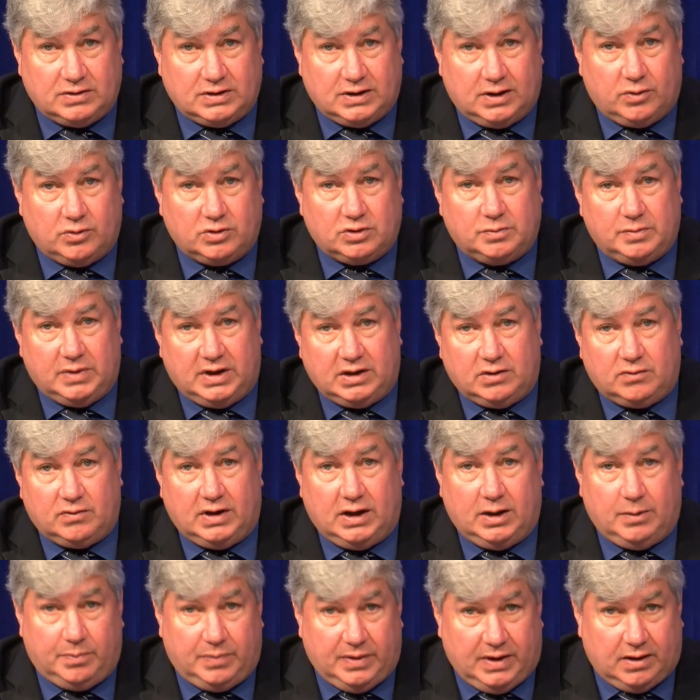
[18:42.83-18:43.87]
That was my
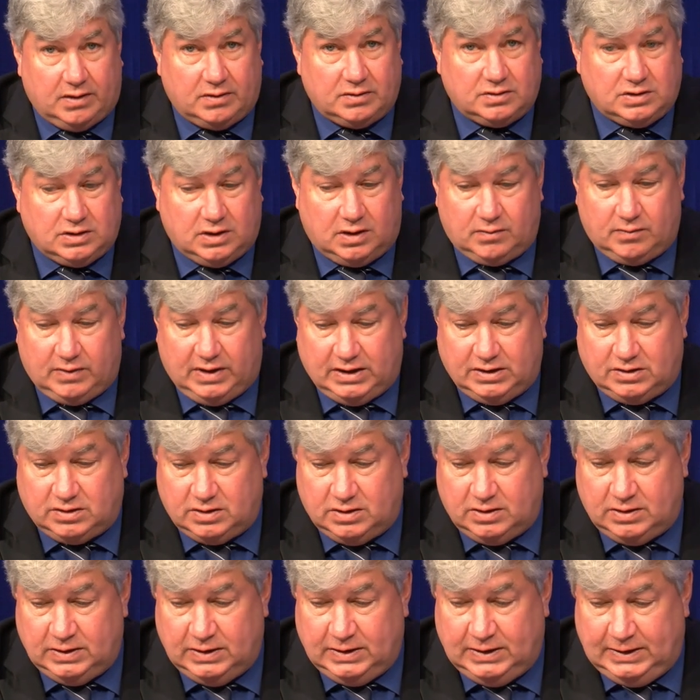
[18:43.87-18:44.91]
grandparents'
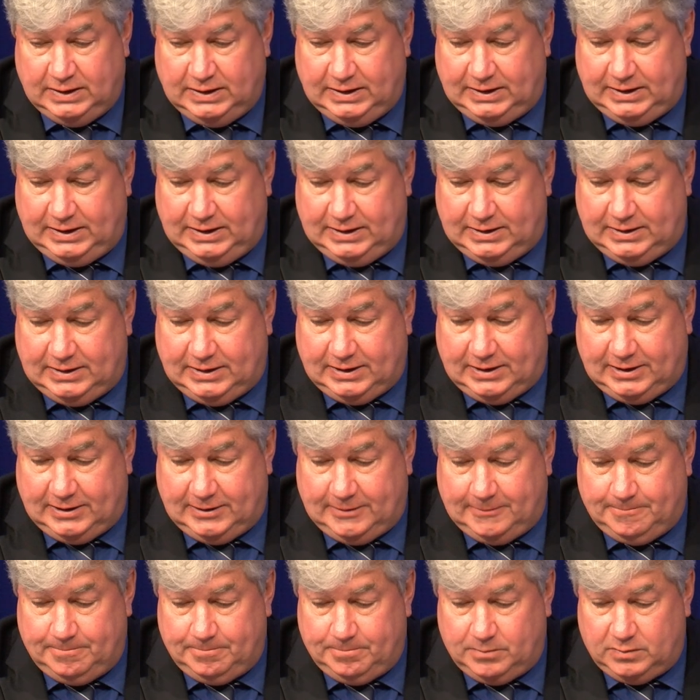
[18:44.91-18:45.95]
generation, and
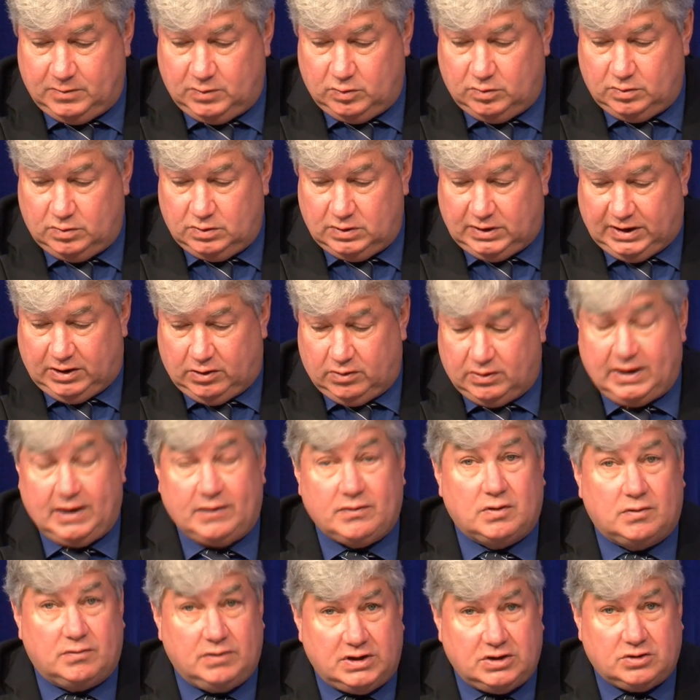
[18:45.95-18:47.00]
um, they don't have
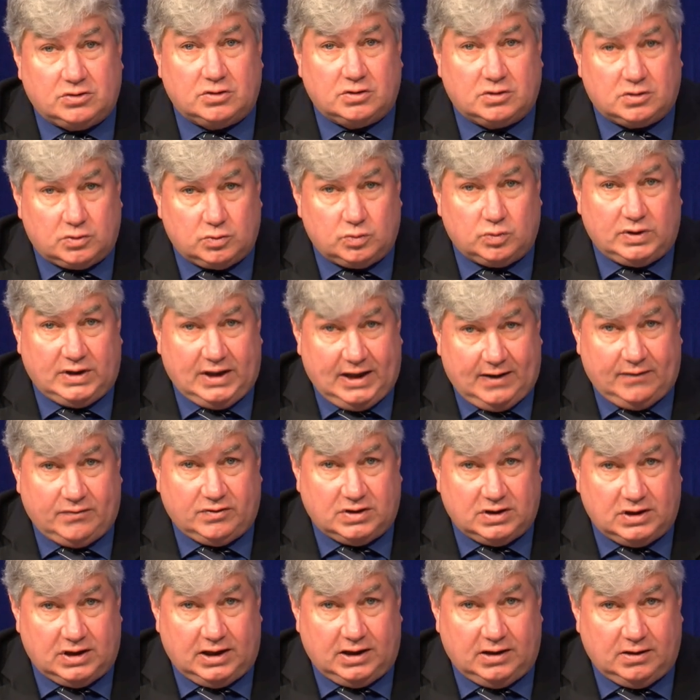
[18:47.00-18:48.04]
the resources we have
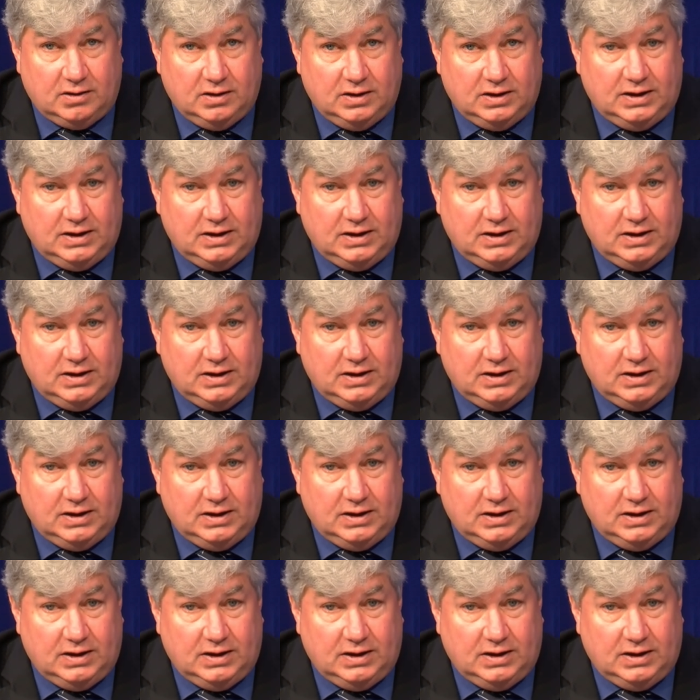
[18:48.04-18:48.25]
today.